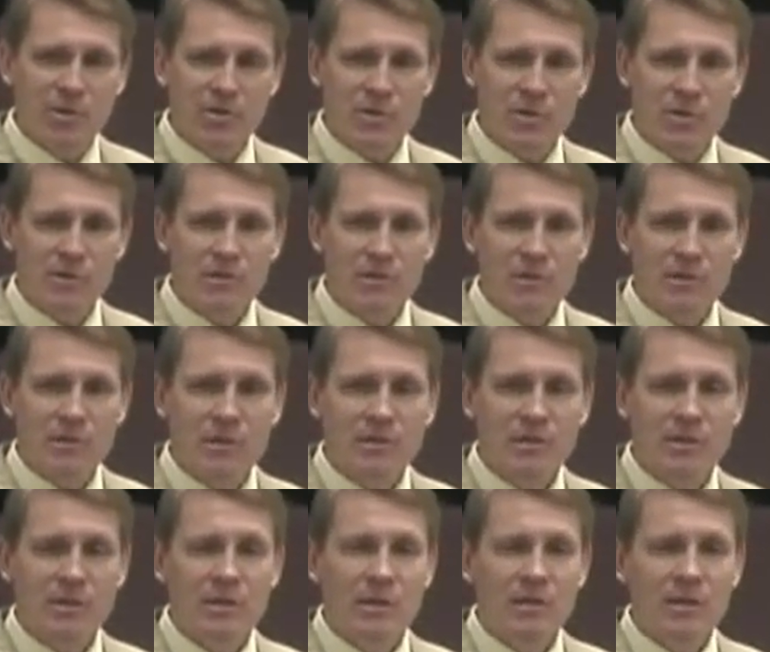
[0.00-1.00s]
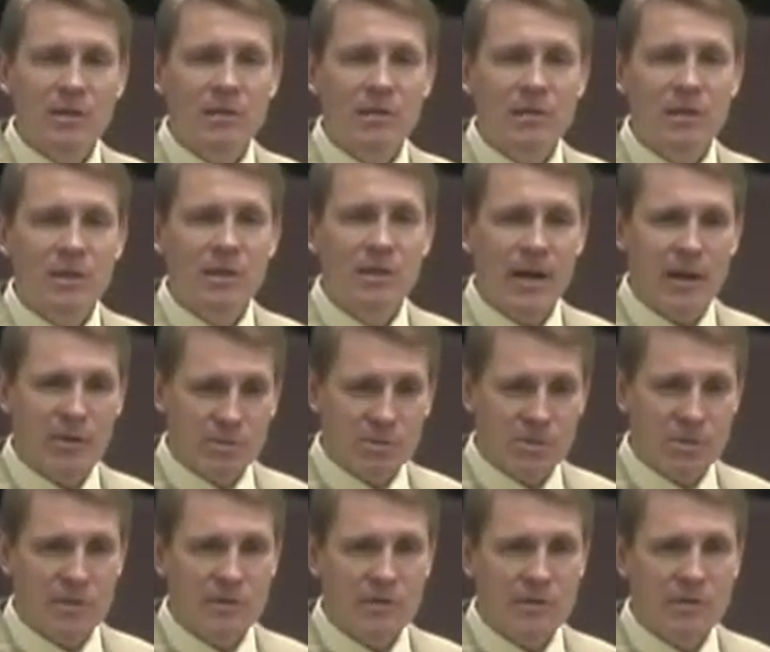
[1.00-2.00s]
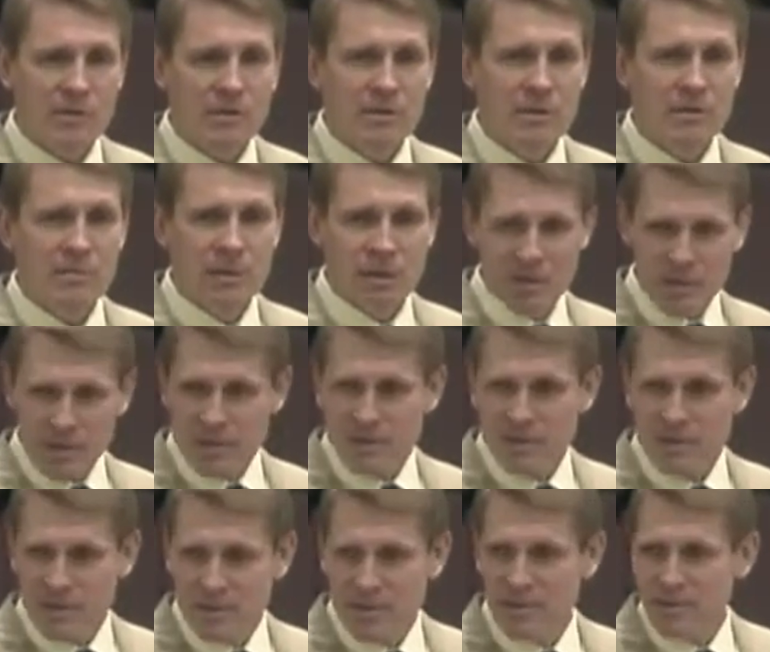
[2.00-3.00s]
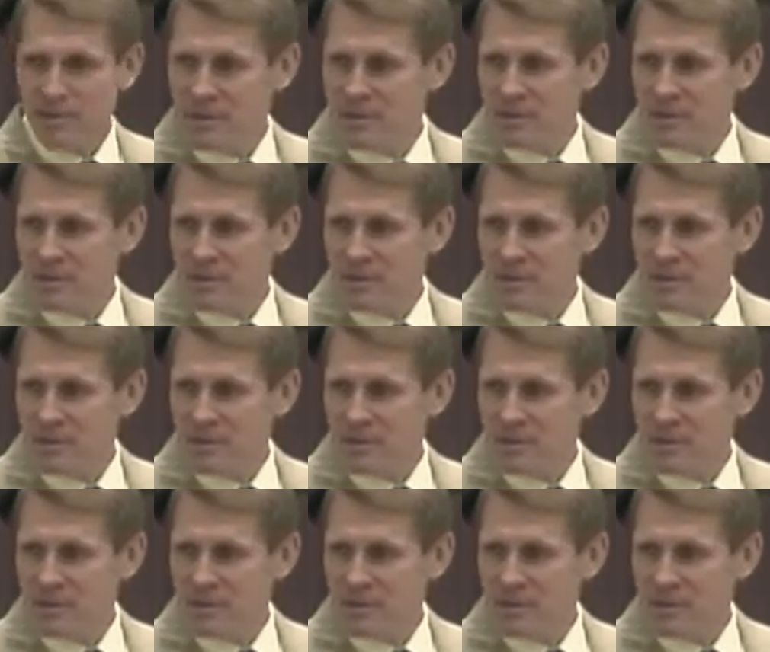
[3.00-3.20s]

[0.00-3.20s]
abortions 1,000 million.